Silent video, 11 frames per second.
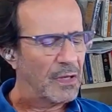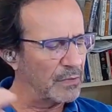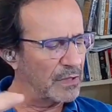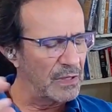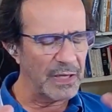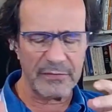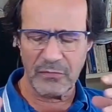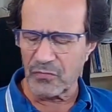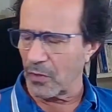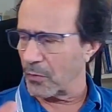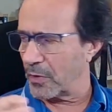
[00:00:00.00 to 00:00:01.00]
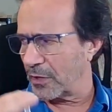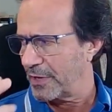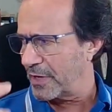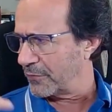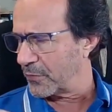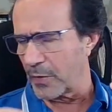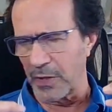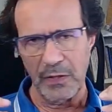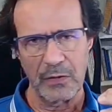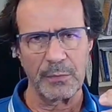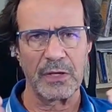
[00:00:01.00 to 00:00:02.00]
I mean, I'd like to show you, I don't have it right
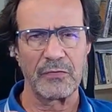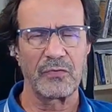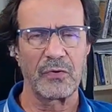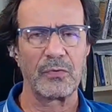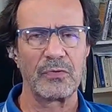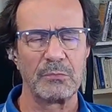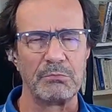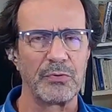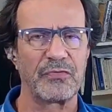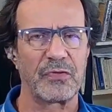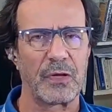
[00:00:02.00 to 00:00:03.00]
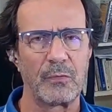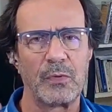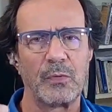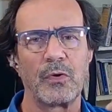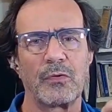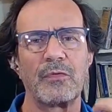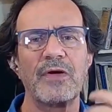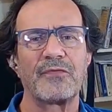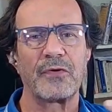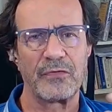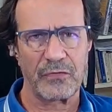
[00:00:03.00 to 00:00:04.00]
here, but I'll show you the books that we were
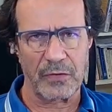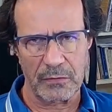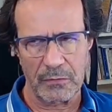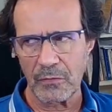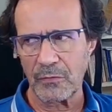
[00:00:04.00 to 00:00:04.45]
referencing